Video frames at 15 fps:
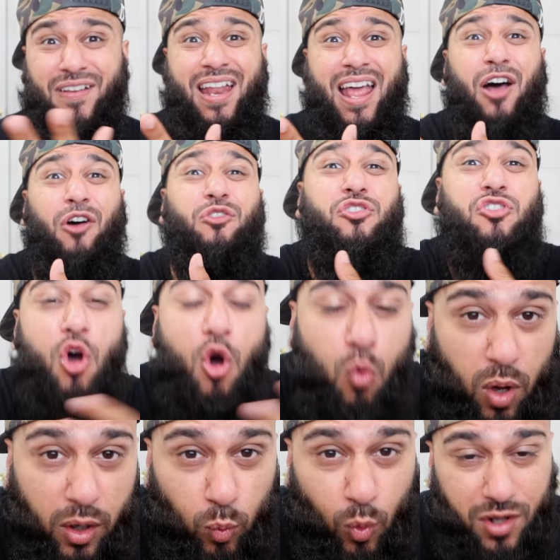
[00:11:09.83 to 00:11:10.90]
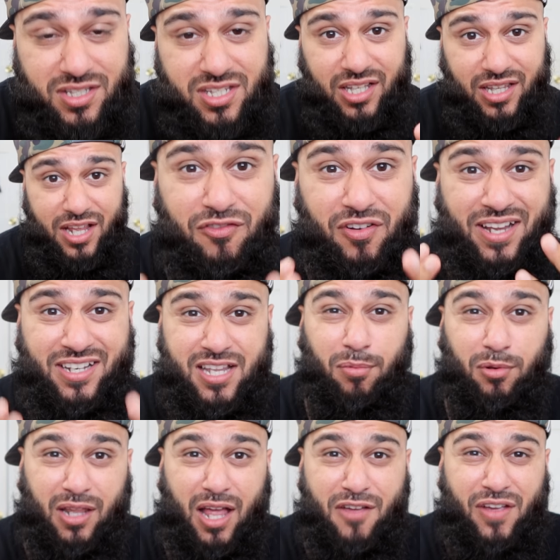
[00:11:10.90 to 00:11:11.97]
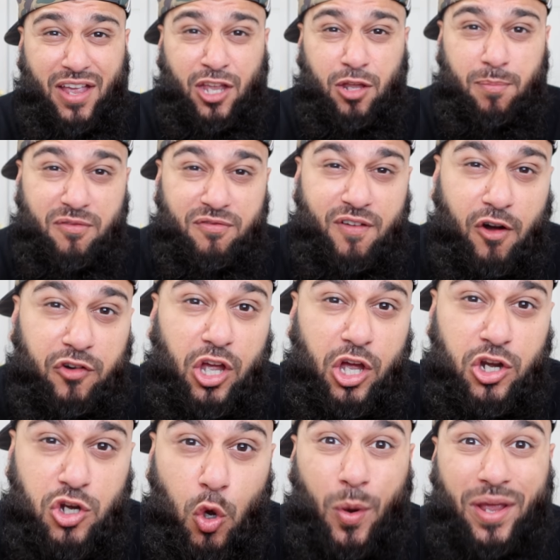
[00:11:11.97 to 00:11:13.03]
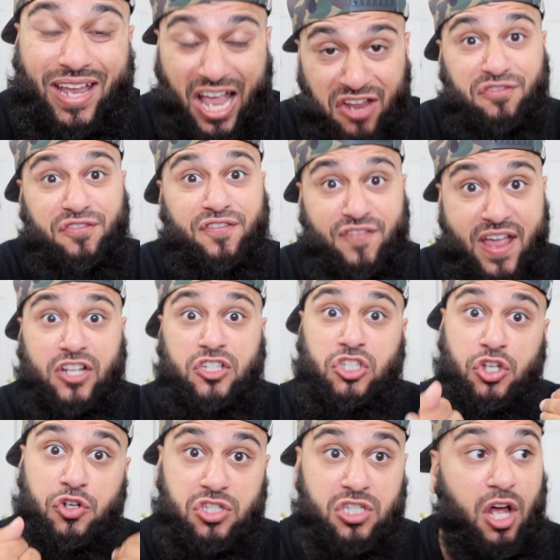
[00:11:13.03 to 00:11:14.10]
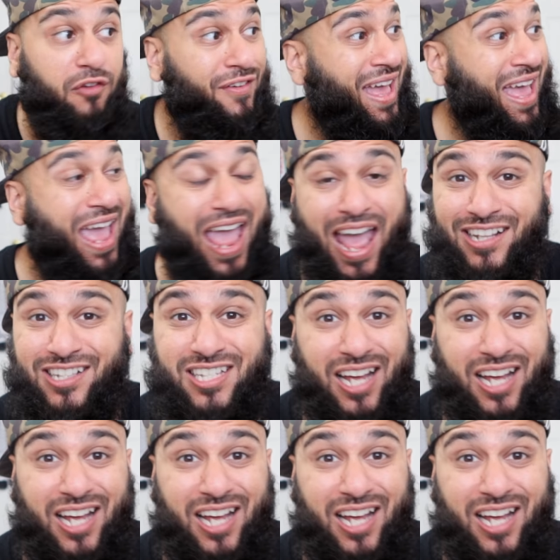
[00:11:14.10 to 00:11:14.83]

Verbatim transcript: and how no one wants to live a double life it could be very annoying and fake to yourself and